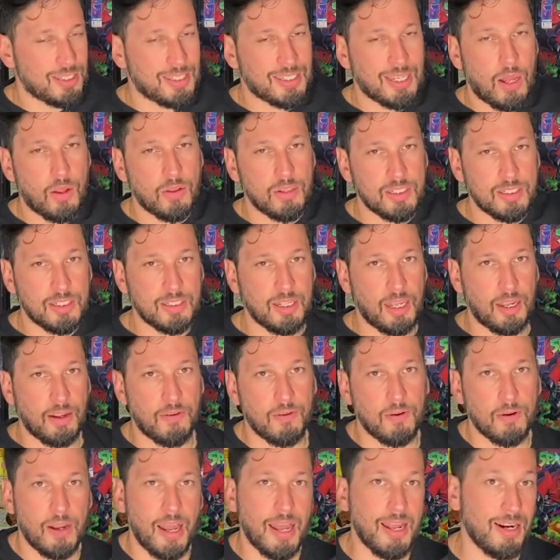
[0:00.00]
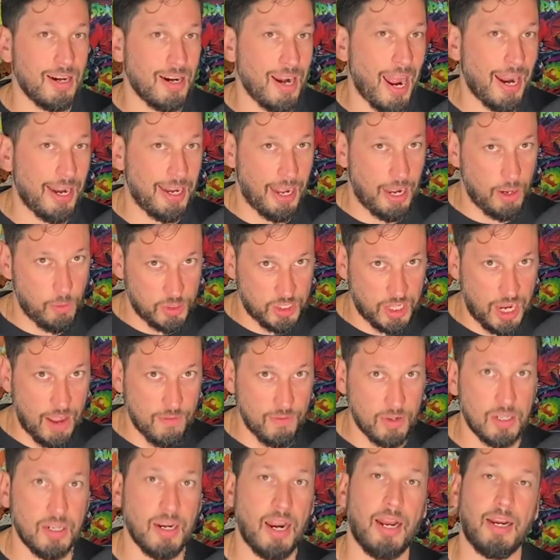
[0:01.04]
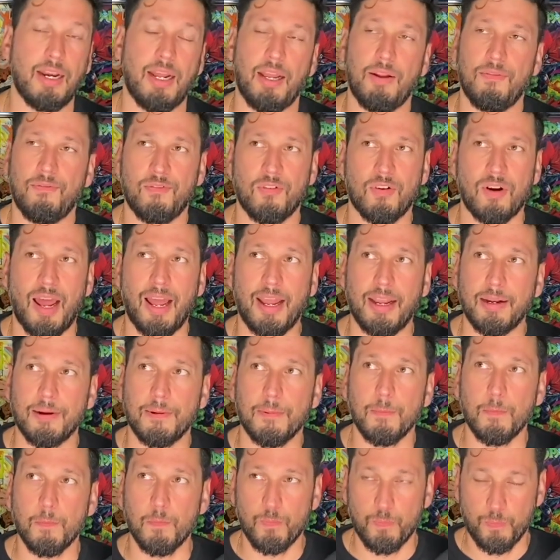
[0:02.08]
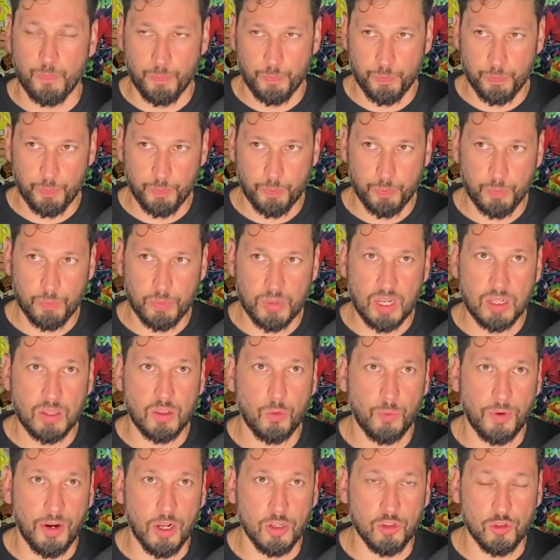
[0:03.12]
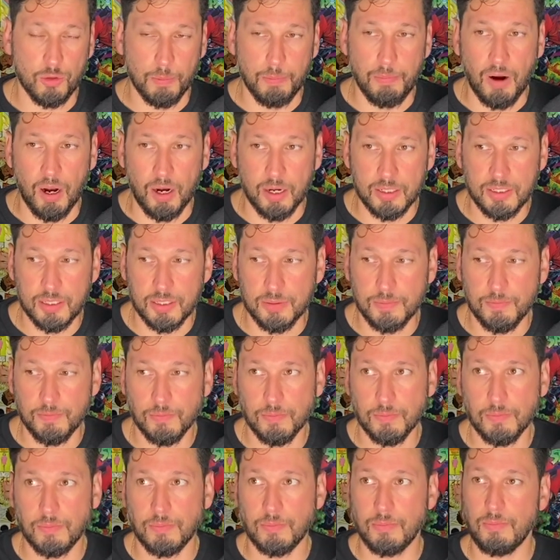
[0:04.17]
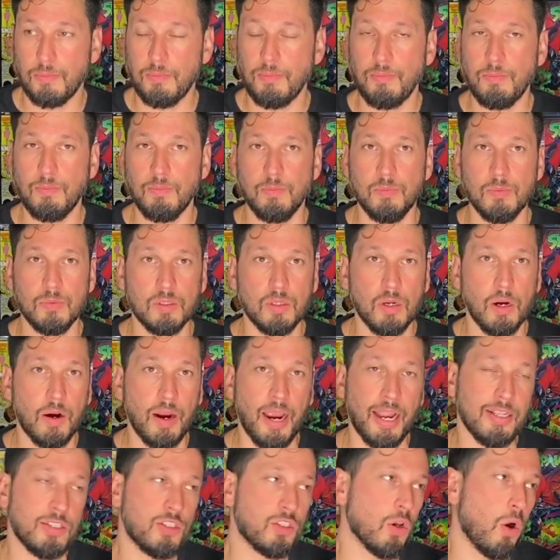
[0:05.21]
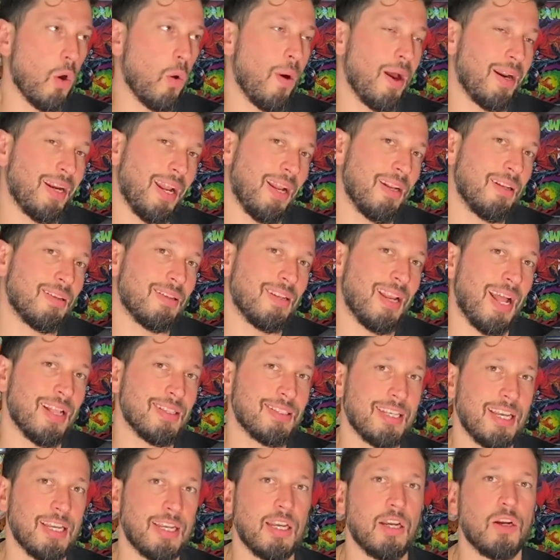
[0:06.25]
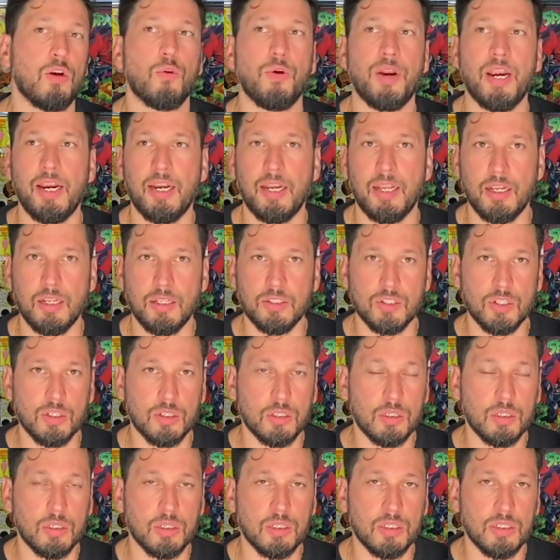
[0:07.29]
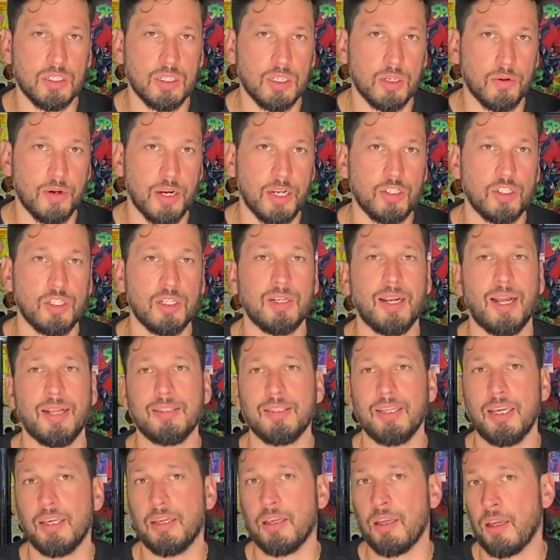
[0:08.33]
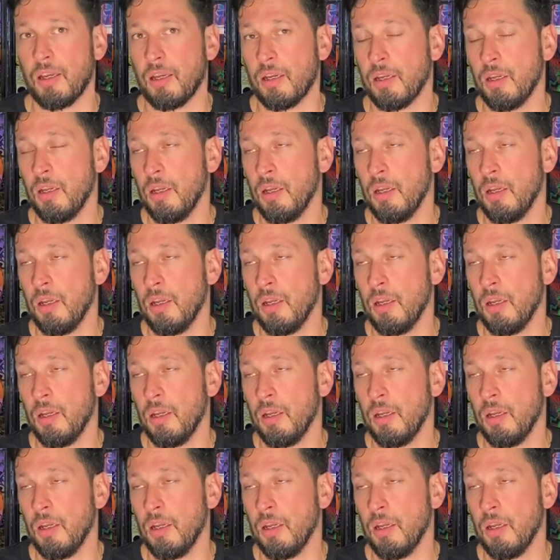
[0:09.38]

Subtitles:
sell this thing in a 9.8, which I have in a 9.8 for like 300 bucks. All right, so and then not taking grading into consideration, not taking